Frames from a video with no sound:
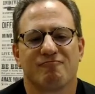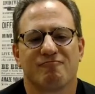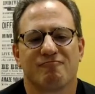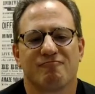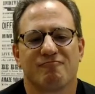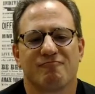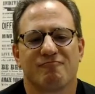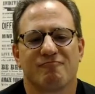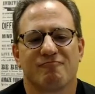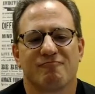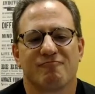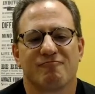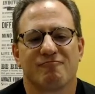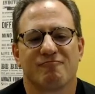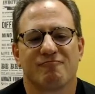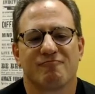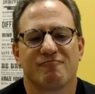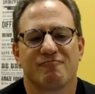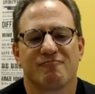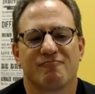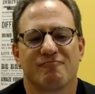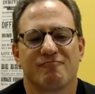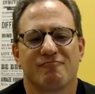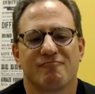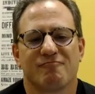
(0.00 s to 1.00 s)

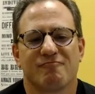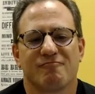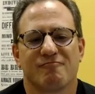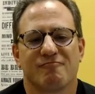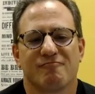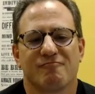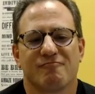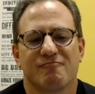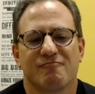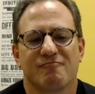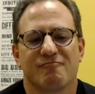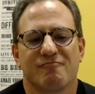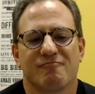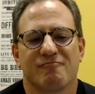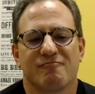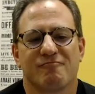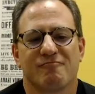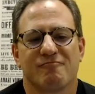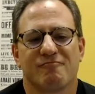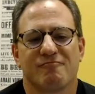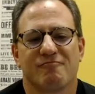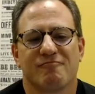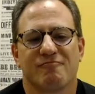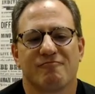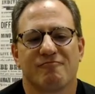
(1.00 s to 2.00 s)

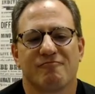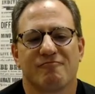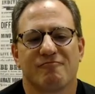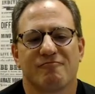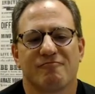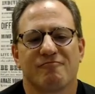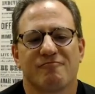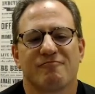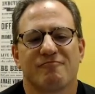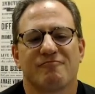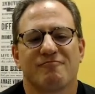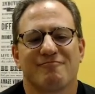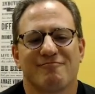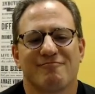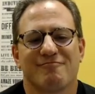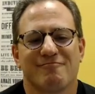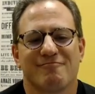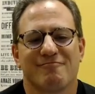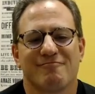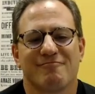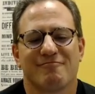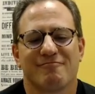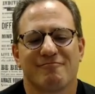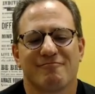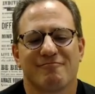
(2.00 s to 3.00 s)

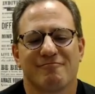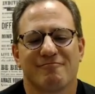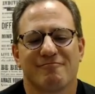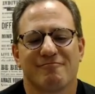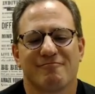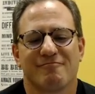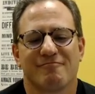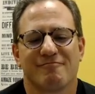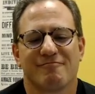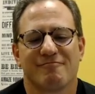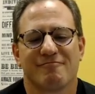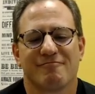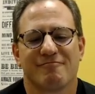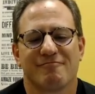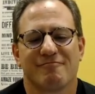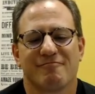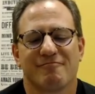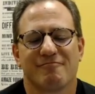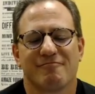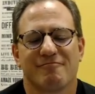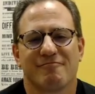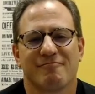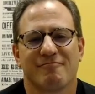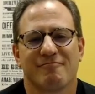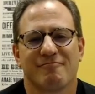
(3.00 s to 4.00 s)

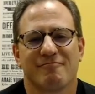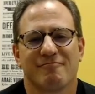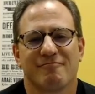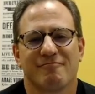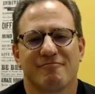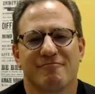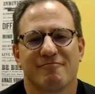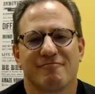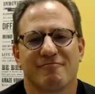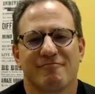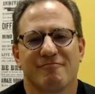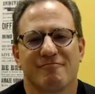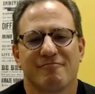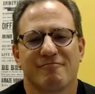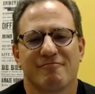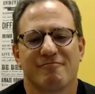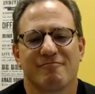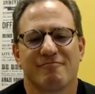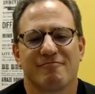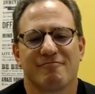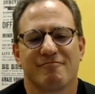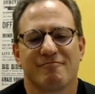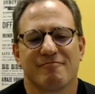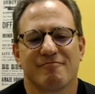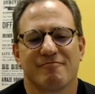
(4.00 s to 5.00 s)

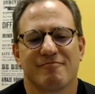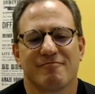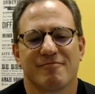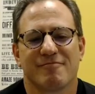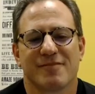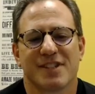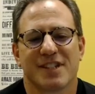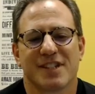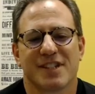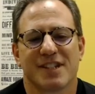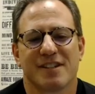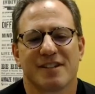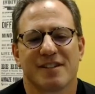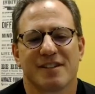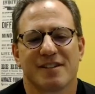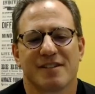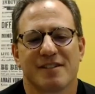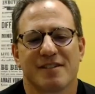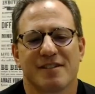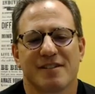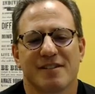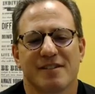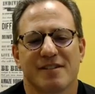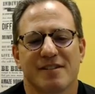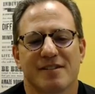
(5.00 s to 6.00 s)

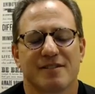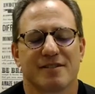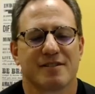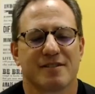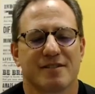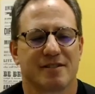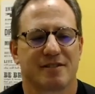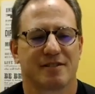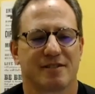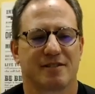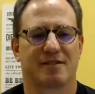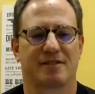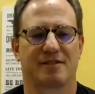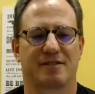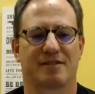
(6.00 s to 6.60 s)
[no speech]